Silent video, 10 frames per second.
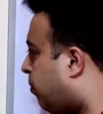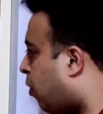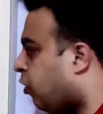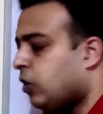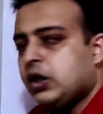
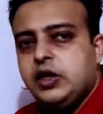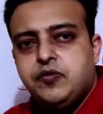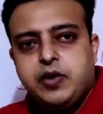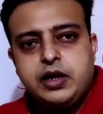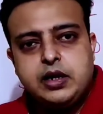Pawn on
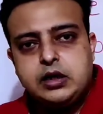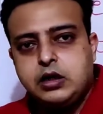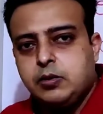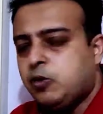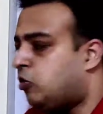e5
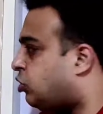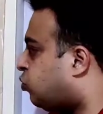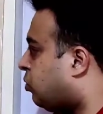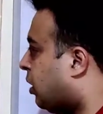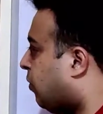contributes
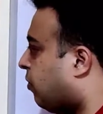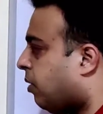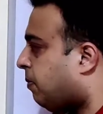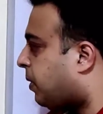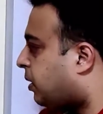to the
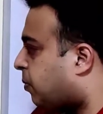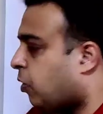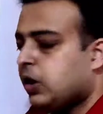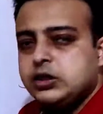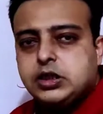development.
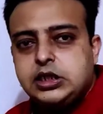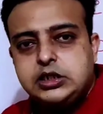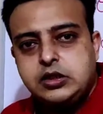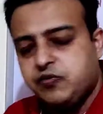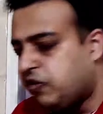Pawn has
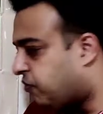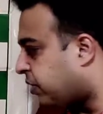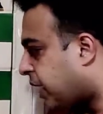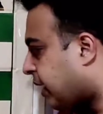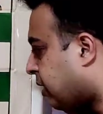reached the 5th
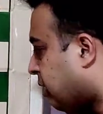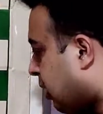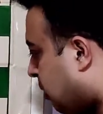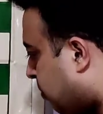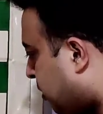rank.
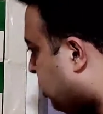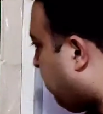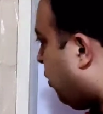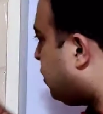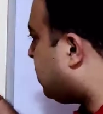
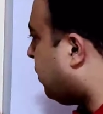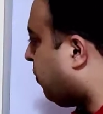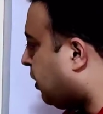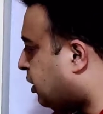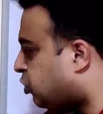Bishop on
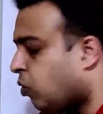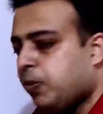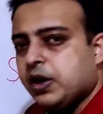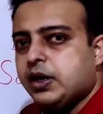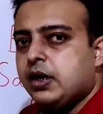c1 is
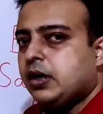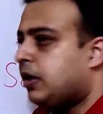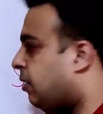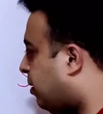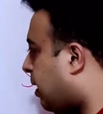open,
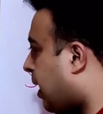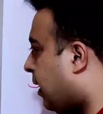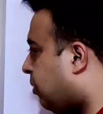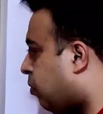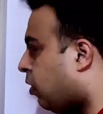
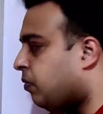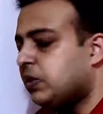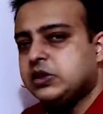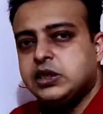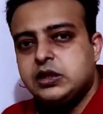and what
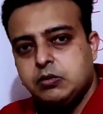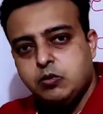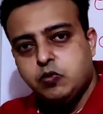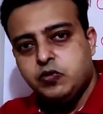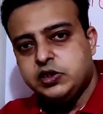we see, the
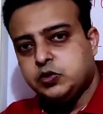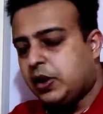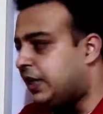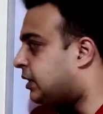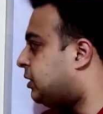move is
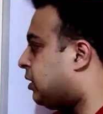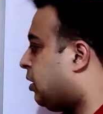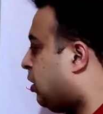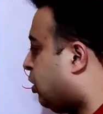white's.